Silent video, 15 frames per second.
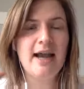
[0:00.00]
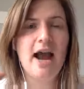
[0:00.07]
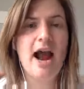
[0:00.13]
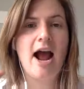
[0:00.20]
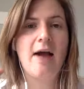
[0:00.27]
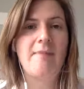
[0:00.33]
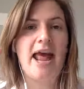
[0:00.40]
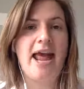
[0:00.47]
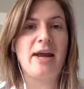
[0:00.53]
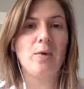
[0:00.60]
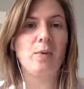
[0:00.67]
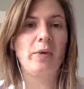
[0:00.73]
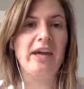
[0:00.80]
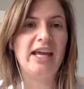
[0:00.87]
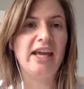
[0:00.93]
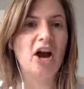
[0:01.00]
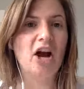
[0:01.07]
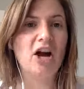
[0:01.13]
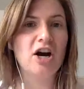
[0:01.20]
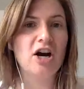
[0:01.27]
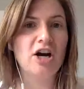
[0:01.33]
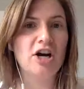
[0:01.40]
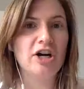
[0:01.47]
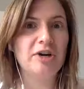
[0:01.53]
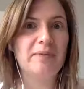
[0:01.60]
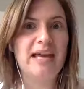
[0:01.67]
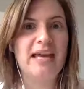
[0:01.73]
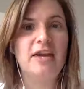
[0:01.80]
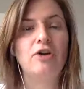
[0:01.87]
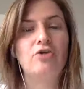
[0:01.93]
and we are
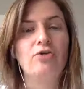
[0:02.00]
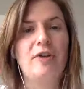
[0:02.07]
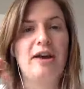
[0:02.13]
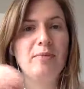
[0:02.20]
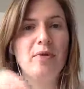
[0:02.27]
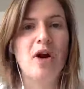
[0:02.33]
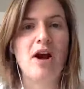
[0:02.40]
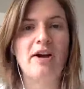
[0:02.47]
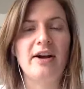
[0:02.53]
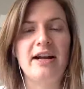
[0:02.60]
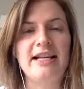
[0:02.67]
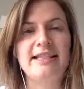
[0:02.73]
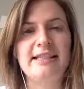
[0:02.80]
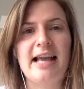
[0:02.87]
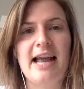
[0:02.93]
making great progress.